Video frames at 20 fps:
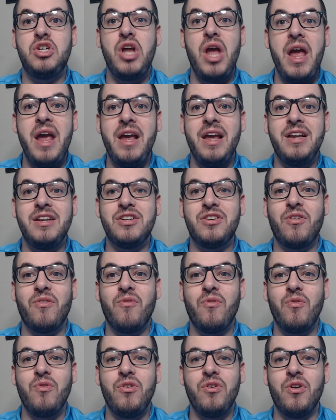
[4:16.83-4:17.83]

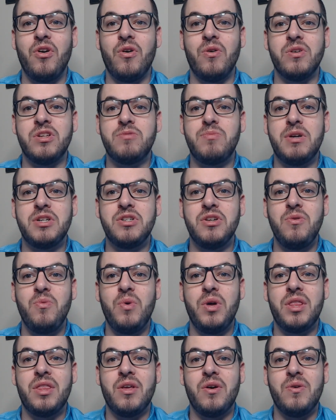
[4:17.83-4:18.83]
change, especially
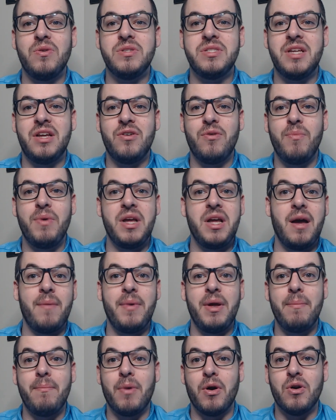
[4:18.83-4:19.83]
with those that are
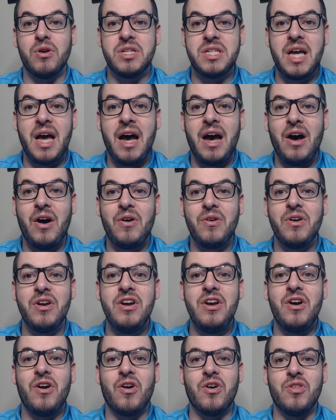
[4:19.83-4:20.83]
becoming burnt out
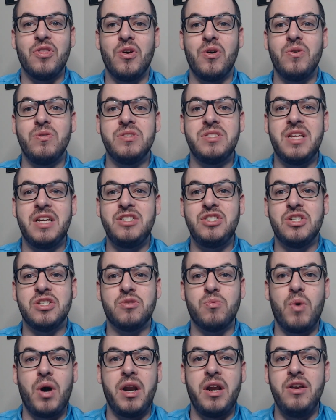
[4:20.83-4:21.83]
or those that
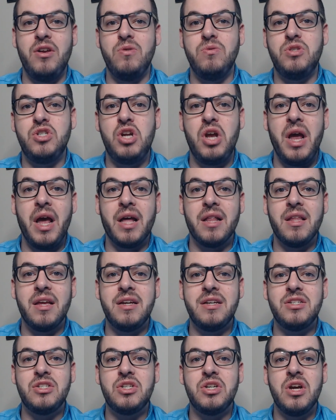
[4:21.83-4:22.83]
just want a new
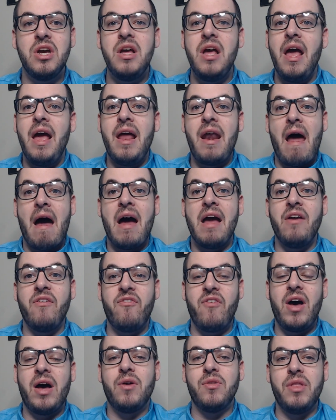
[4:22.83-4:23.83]
challenge. And I
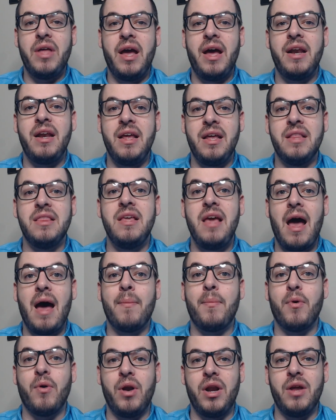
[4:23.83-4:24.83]
found that in the
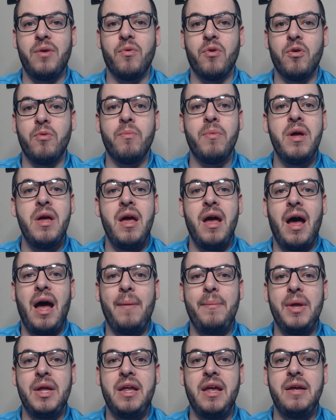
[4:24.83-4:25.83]
operating room.
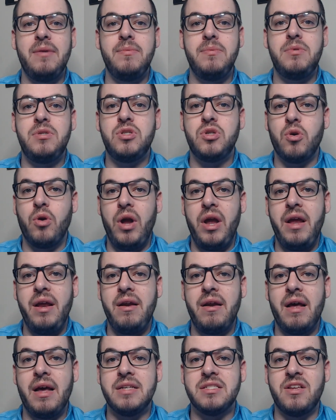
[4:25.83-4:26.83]
I became
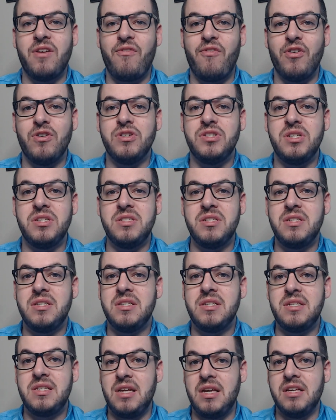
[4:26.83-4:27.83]
trained as a first
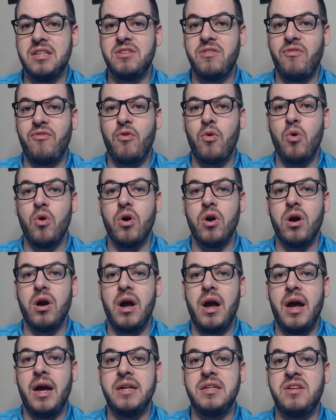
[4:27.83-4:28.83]
assist
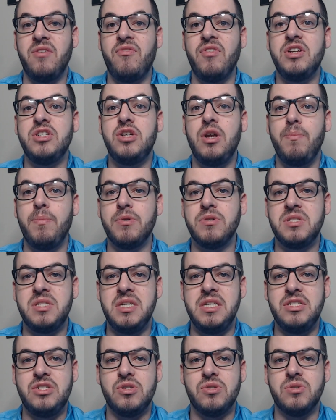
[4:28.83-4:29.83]
for Da Vinci
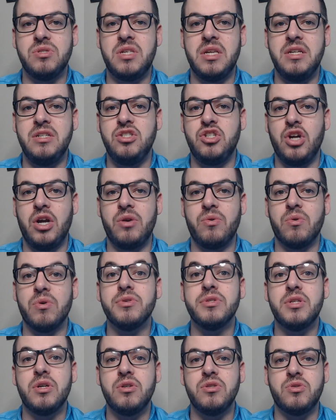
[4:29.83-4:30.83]
procedures in
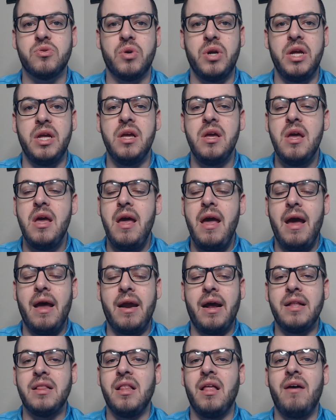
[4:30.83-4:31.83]
general surgery,
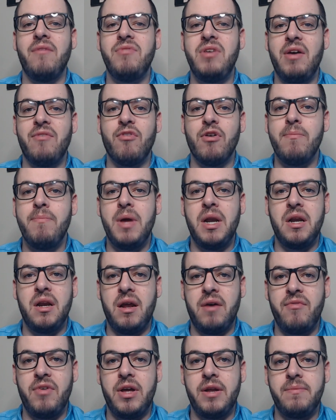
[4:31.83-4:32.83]
and I loved every
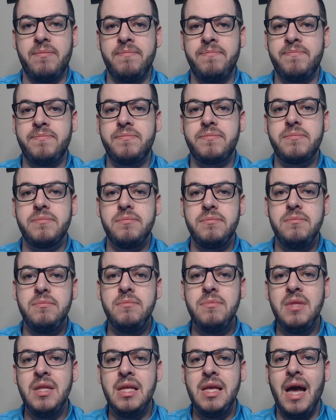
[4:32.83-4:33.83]
minute of it.
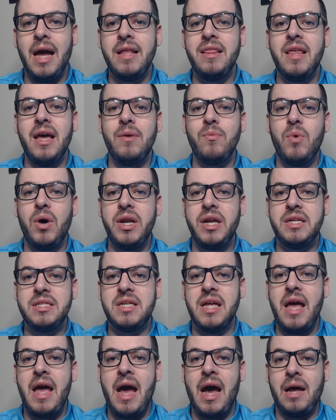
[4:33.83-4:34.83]
I then went
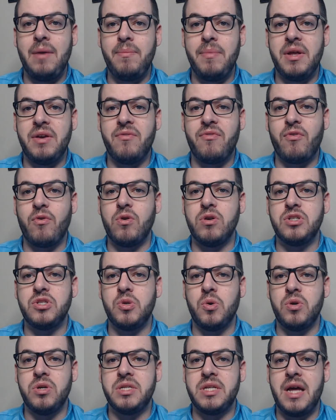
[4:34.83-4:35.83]
into admin for a
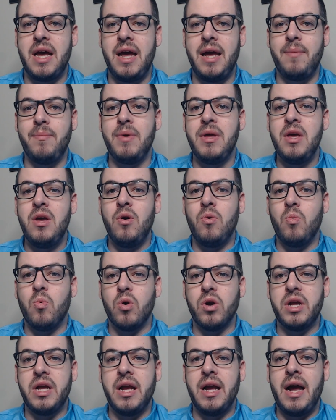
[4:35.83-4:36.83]
short time,
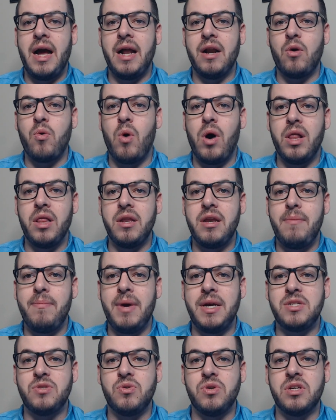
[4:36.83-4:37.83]
working at quality
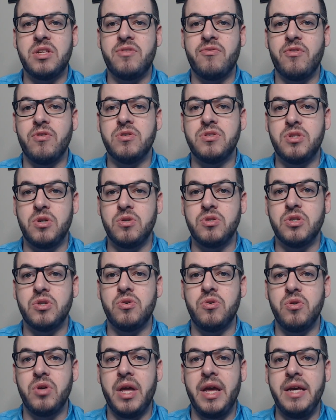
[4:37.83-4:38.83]
metrics for
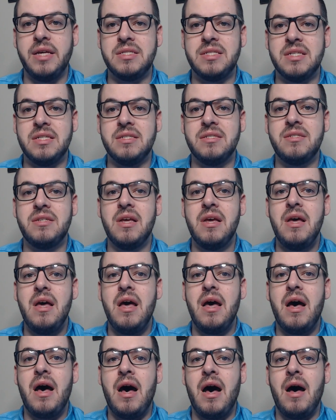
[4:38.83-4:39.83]
surgical cases.
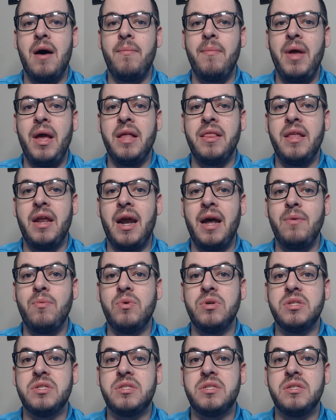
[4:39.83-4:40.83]
And then I
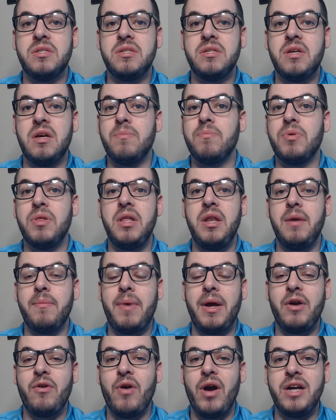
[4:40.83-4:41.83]
was
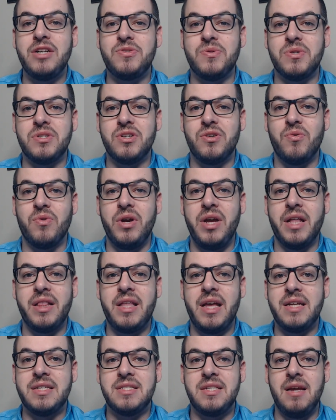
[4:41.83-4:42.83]
completing my graduate degree
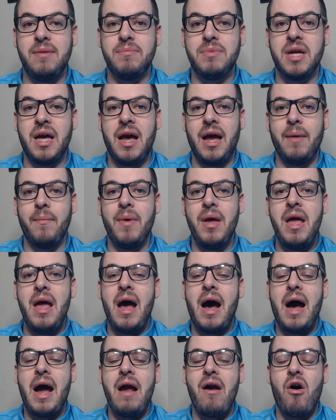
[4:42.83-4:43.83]
at that same time.
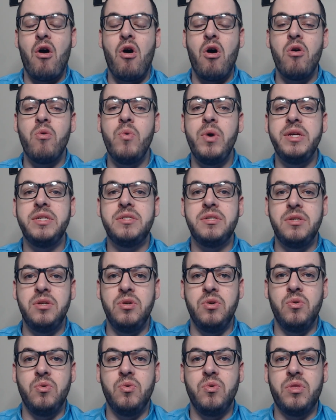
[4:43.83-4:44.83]
I always
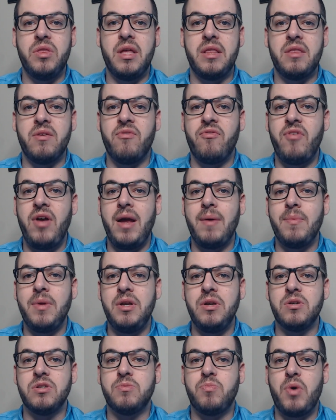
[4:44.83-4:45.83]
knew that the
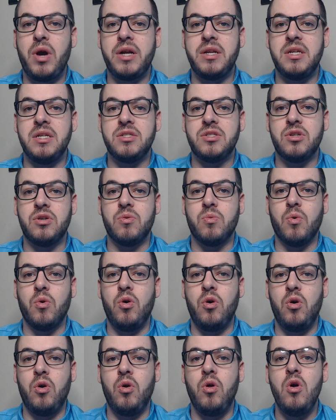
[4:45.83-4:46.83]
family nurse practitioner
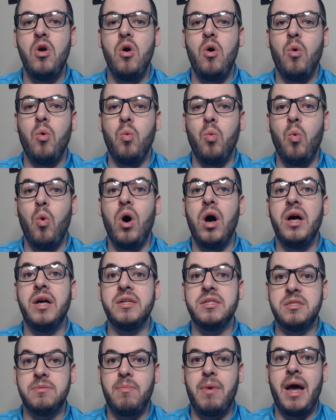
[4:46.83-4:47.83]
role
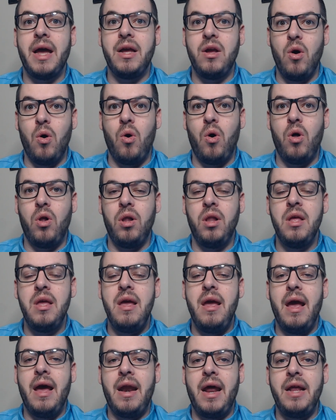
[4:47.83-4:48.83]
was my goal.
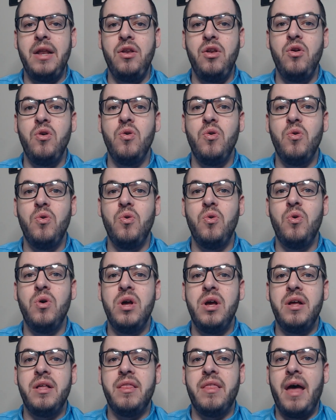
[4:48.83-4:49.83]
And I
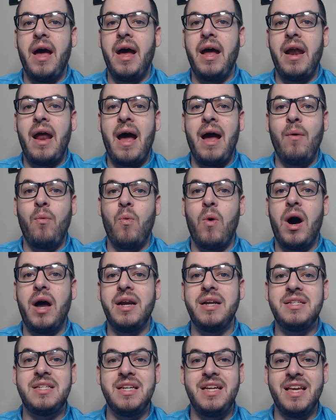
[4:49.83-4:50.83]
knew that I
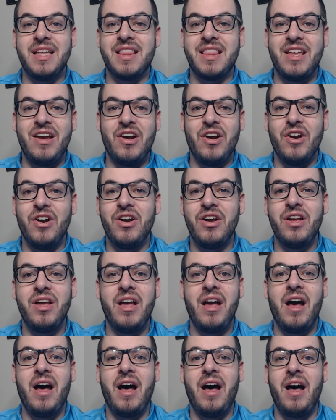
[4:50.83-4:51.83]
wanted to get there
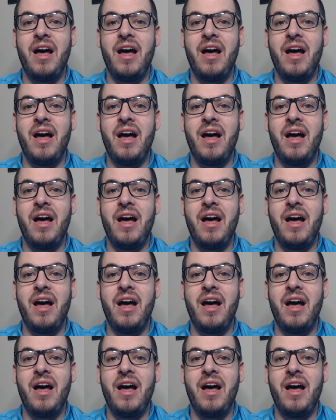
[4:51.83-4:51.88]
